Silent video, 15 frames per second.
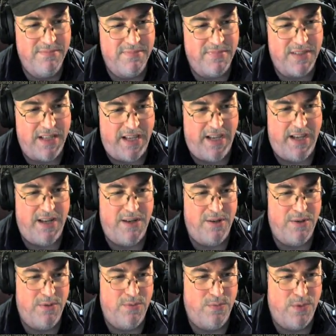
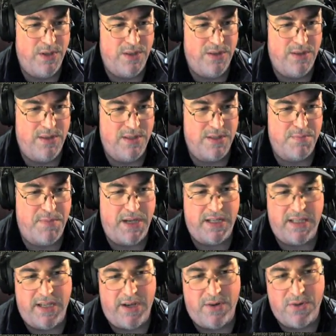And with the
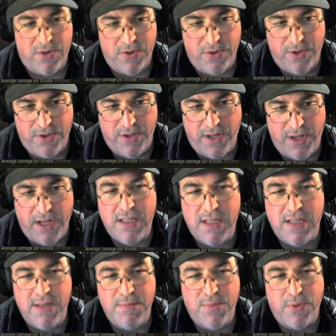spec'd out crew, you're at
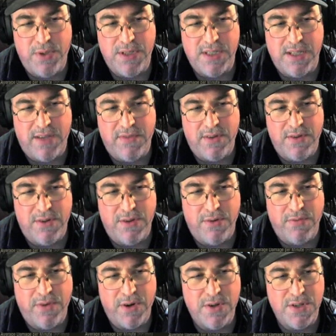18.7 on your
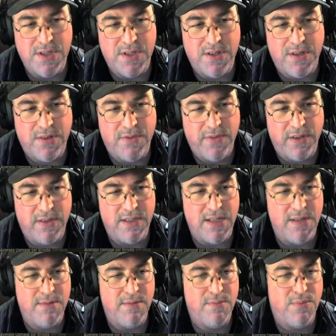first,
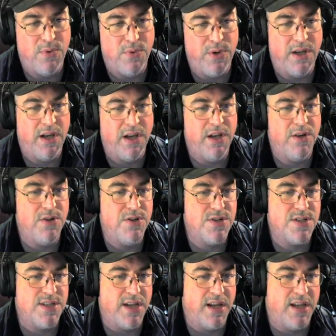15.9 on your
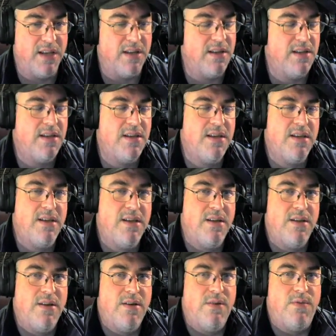second,
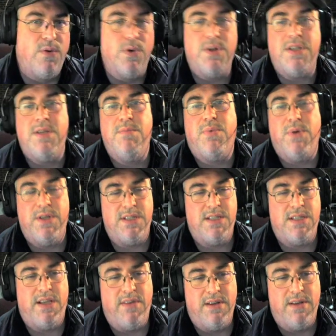
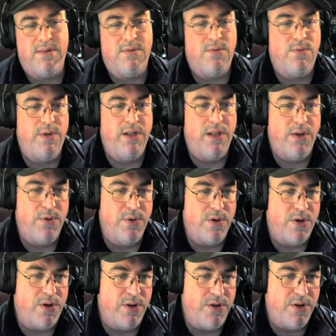14.7 reload
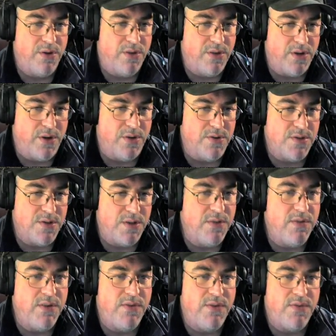on your third. So
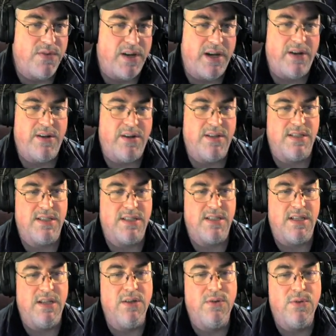even if you fired as a
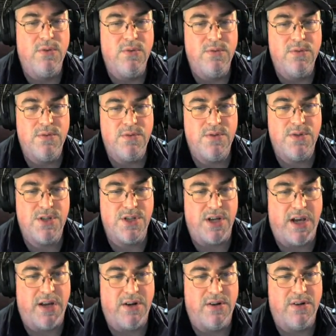single
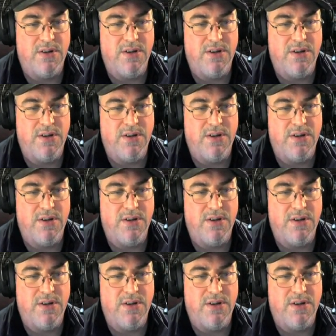shotter,